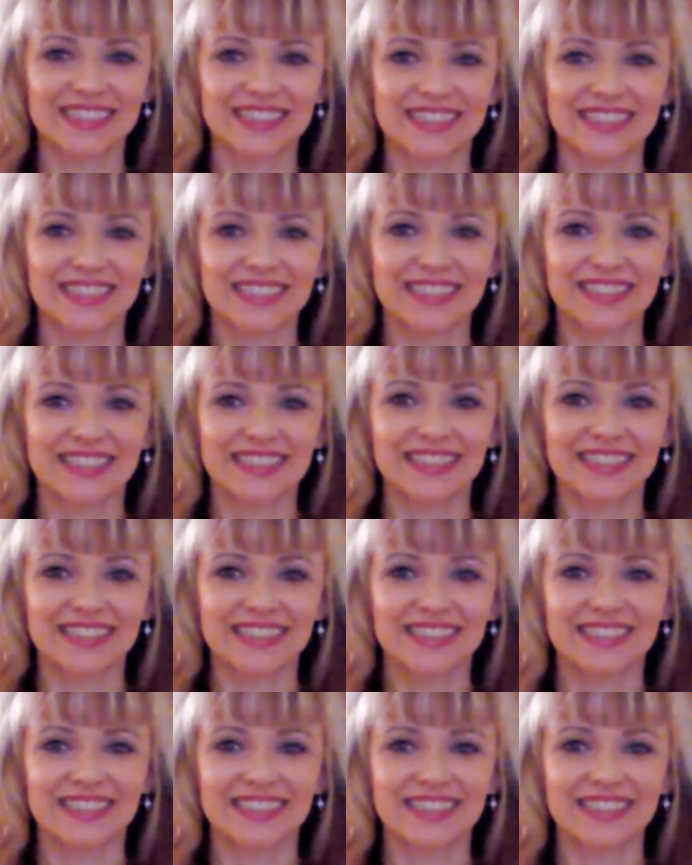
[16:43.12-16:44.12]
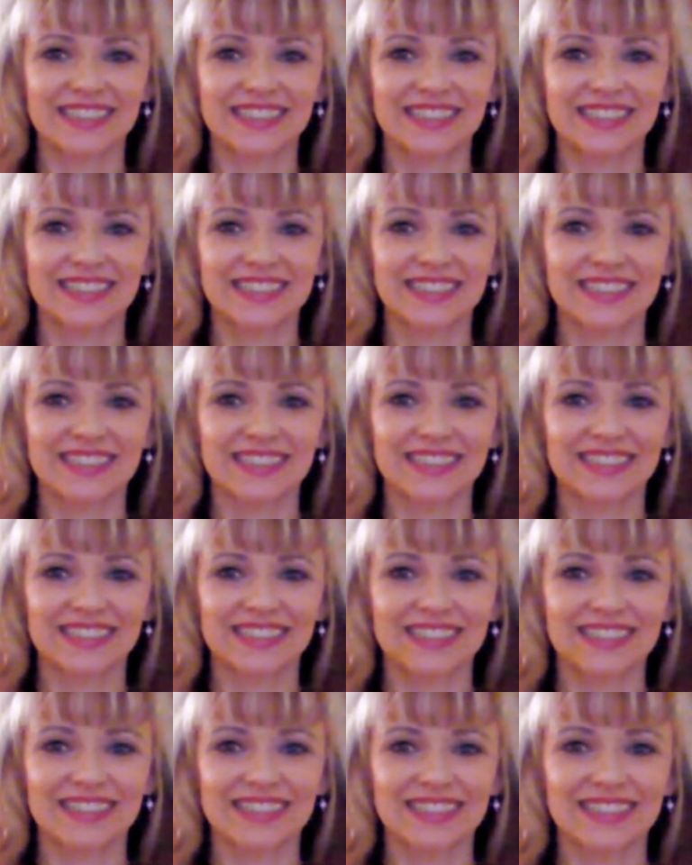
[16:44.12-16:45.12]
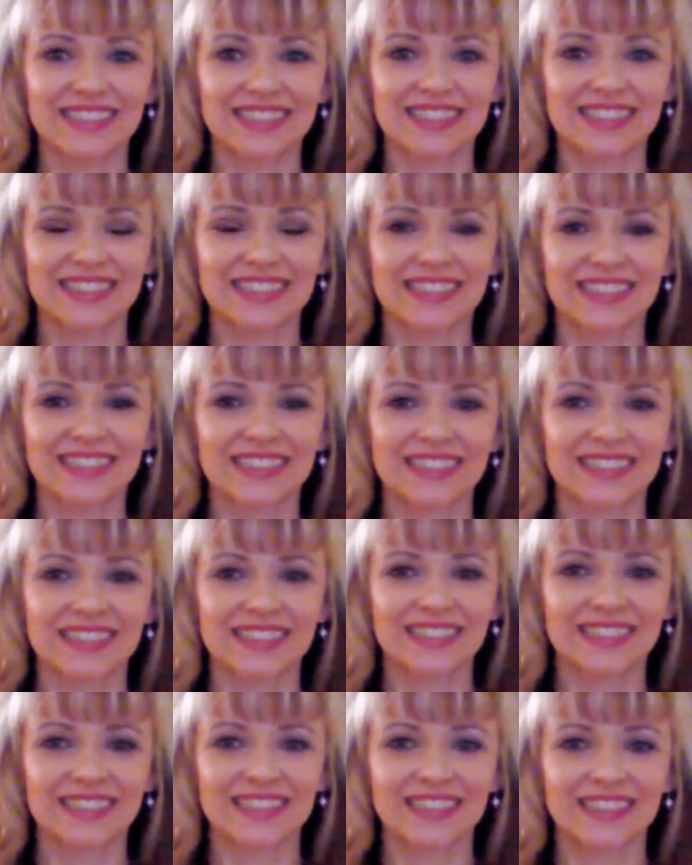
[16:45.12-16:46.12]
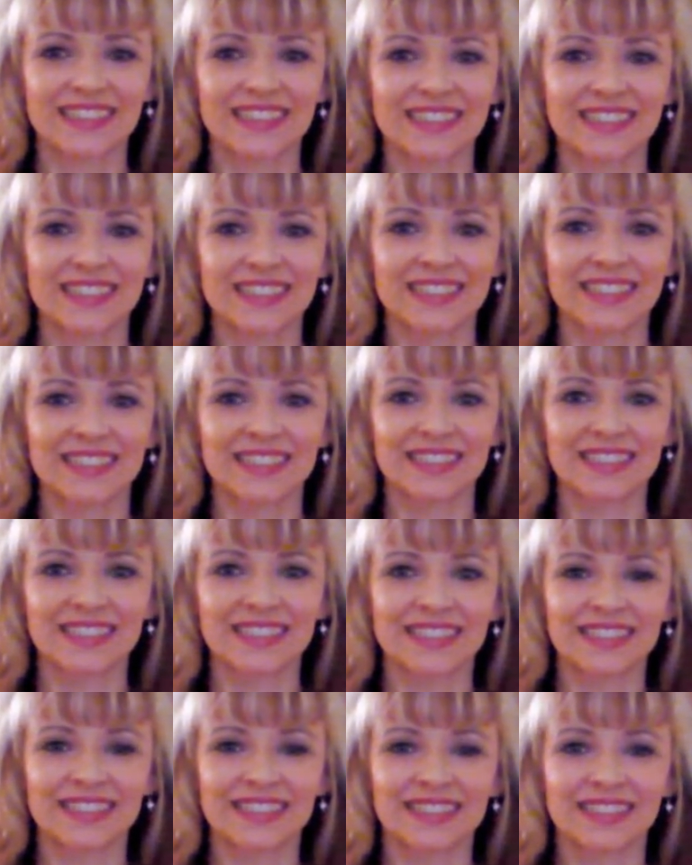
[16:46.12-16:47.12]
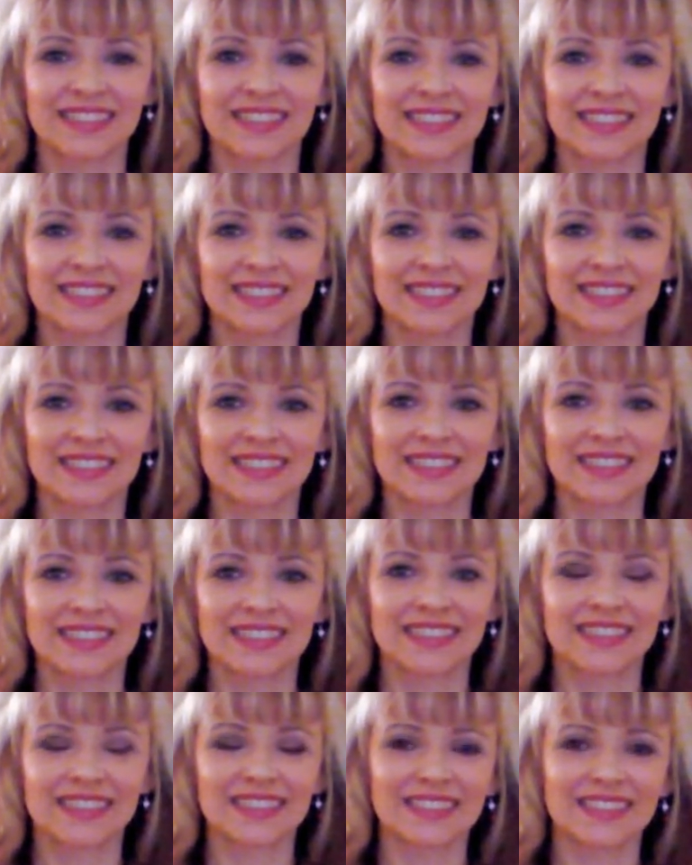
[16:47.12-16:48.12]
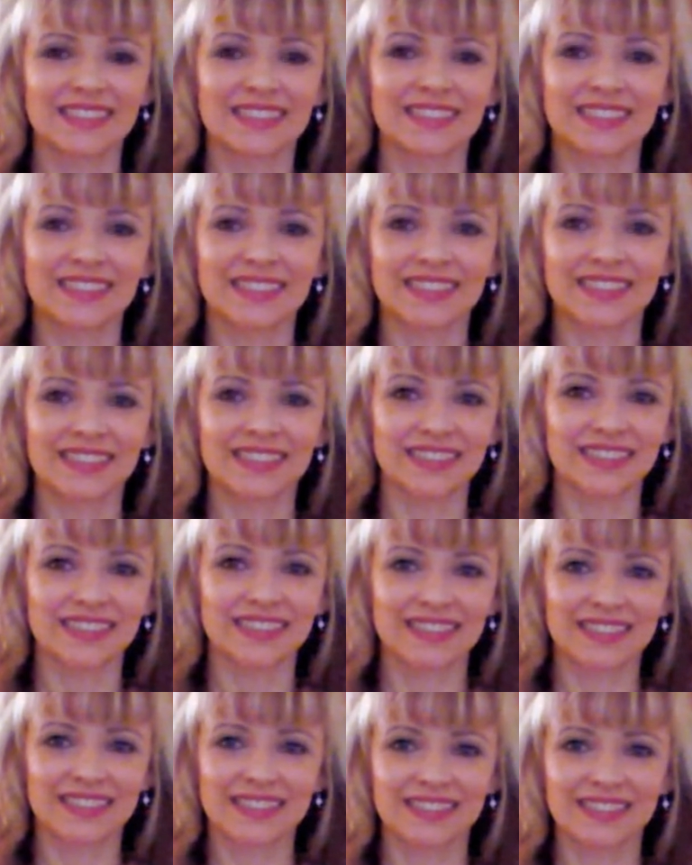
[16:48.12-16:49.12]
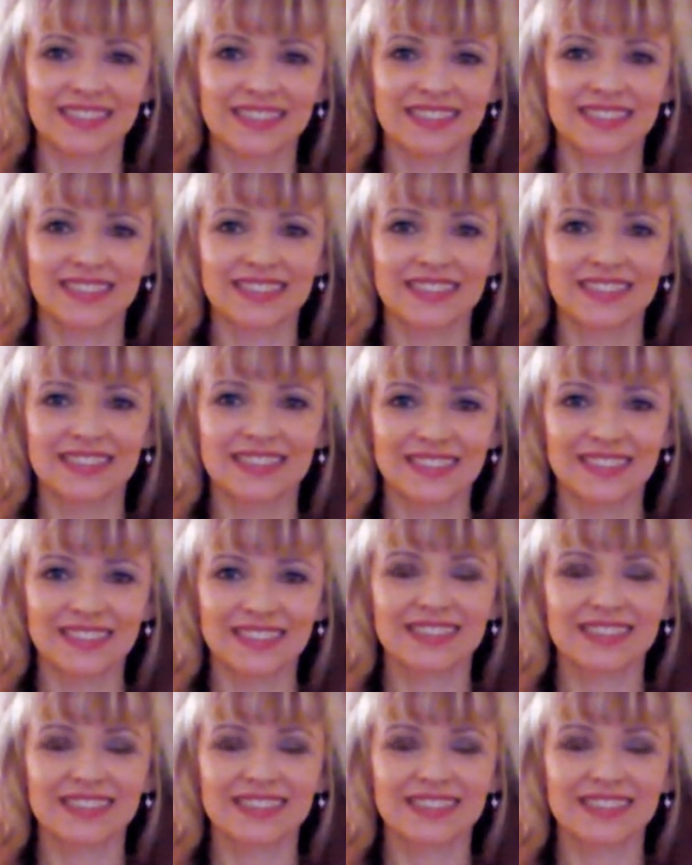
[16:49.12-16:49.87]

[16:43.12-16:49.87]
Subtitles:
The person shown says nothing.